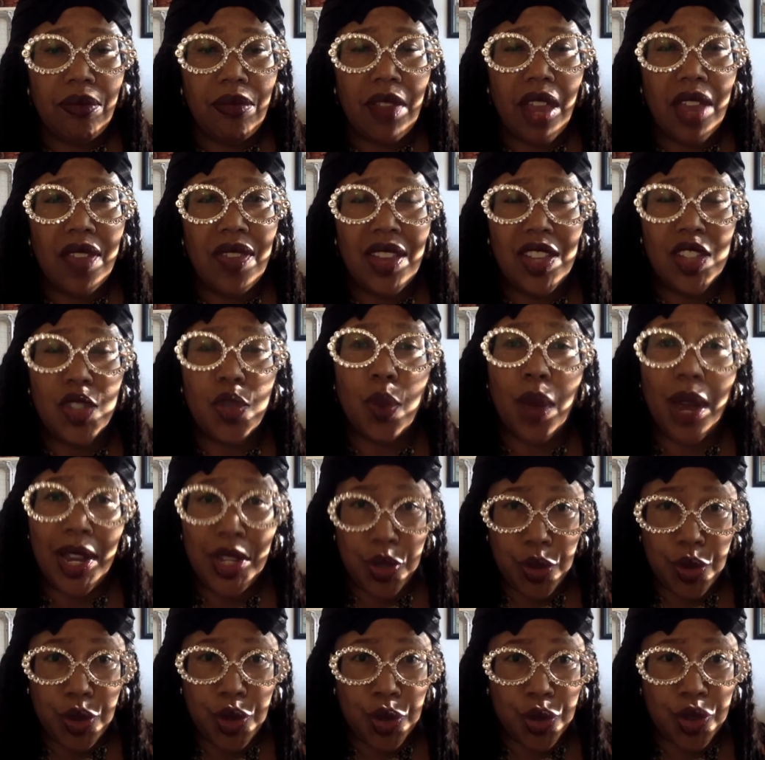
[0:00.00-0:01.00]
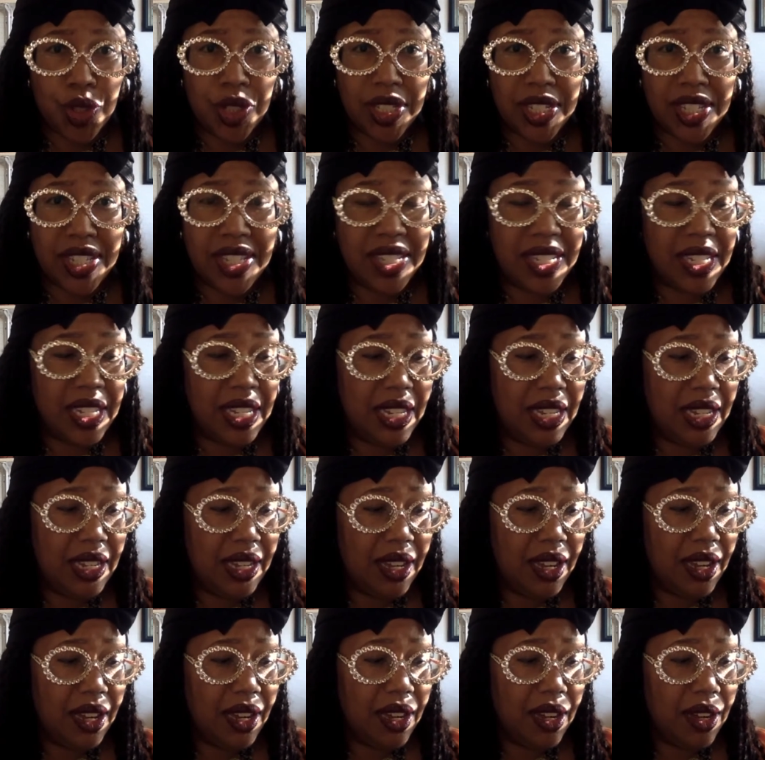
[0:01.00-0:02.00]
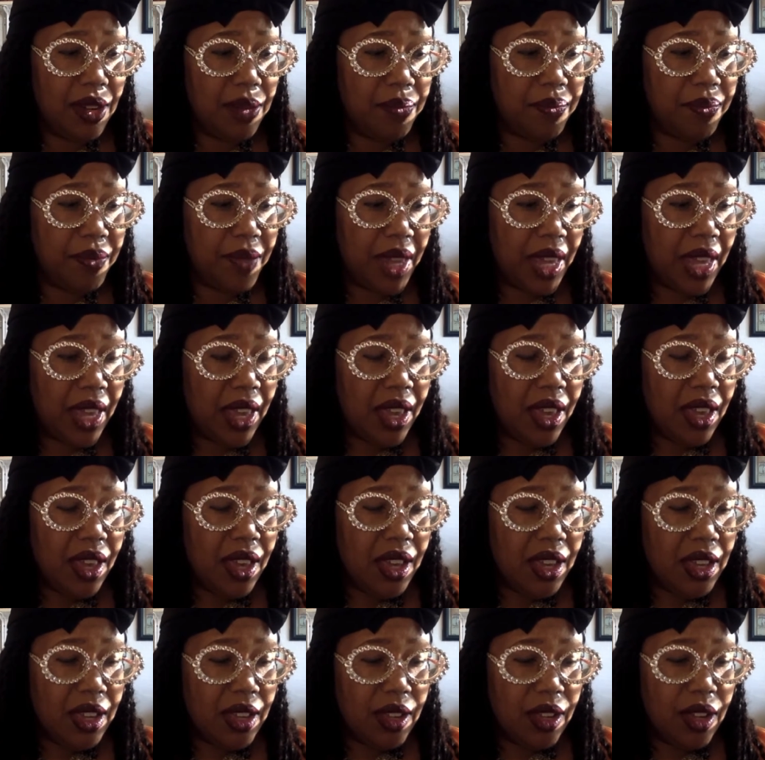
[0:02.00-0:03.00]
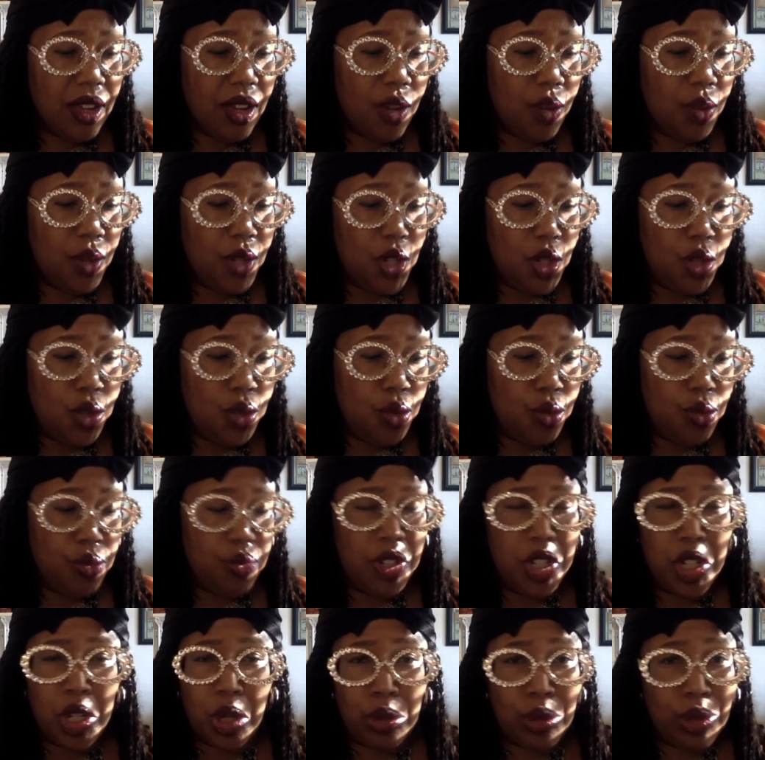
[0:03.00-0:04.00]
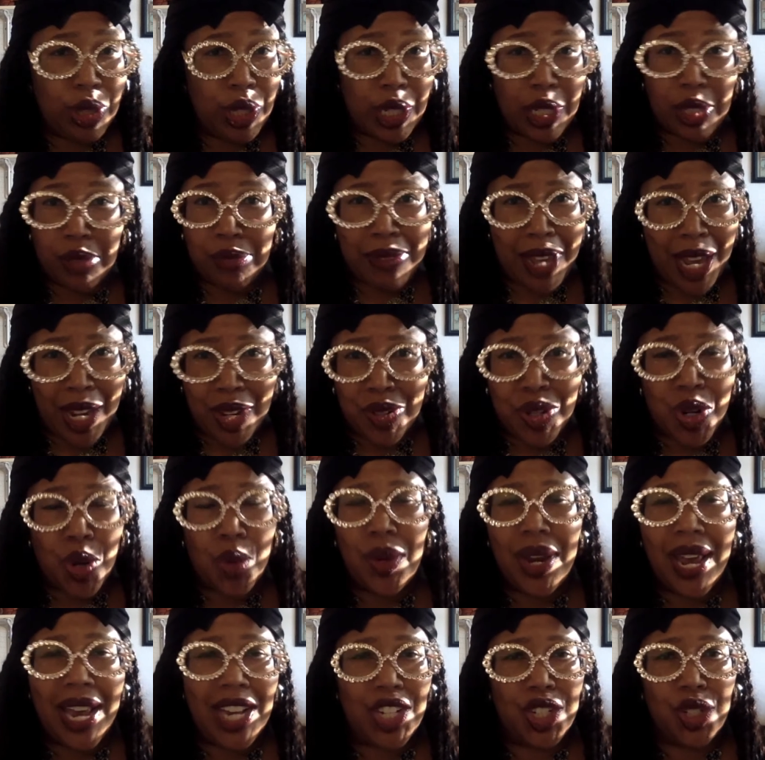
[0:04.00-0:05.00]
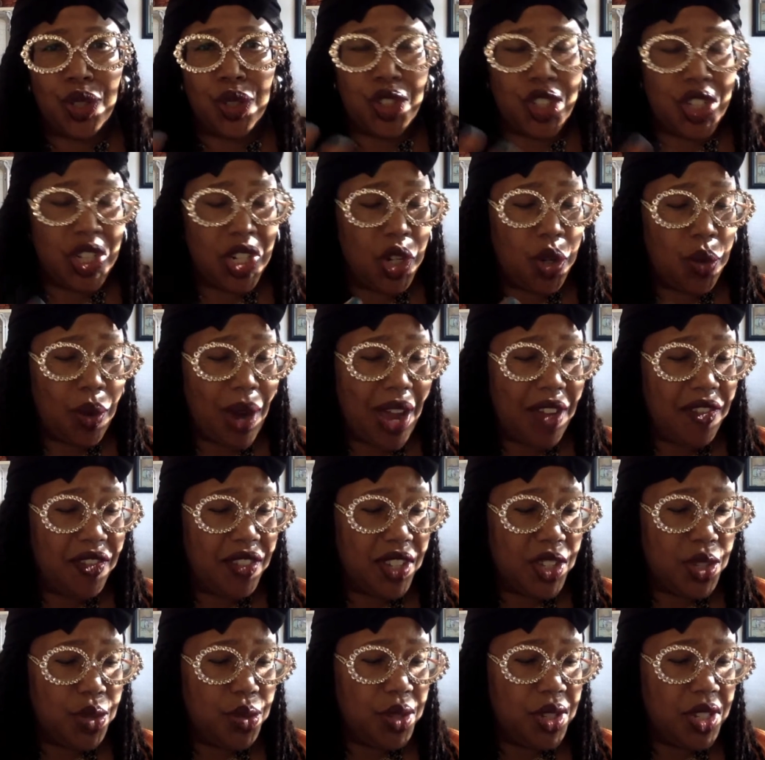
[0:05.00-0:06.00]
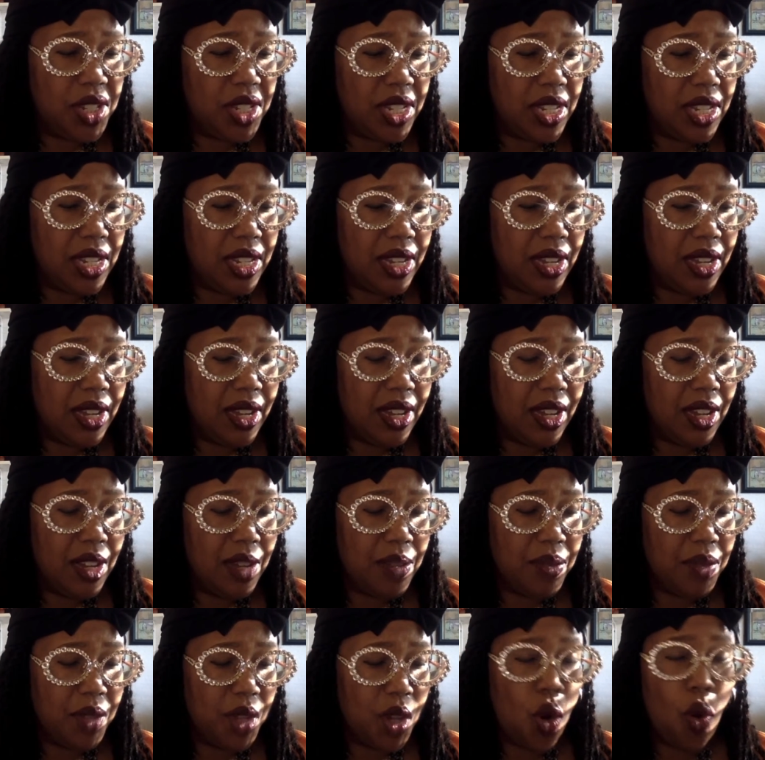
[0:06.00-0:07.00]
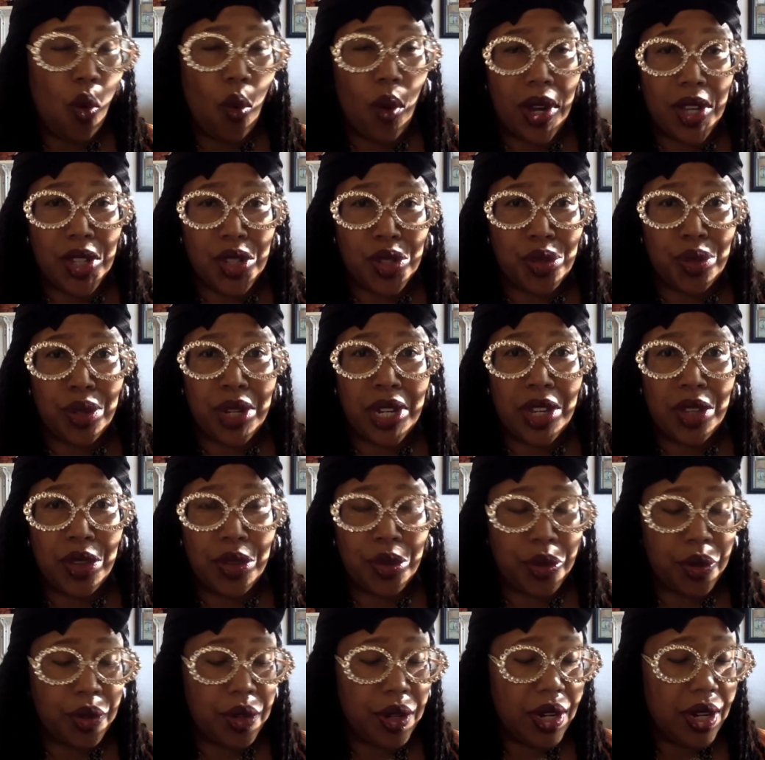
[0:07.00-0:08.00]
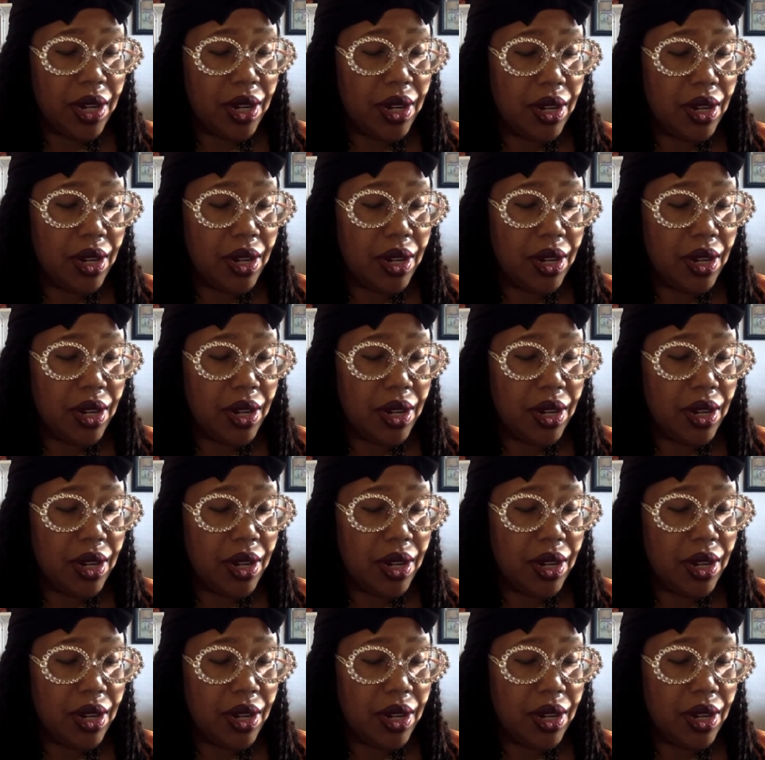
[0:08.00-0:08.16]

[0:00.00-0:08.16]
that's why you usually see when you look at, I don't know, National Geographic, you see the coins are either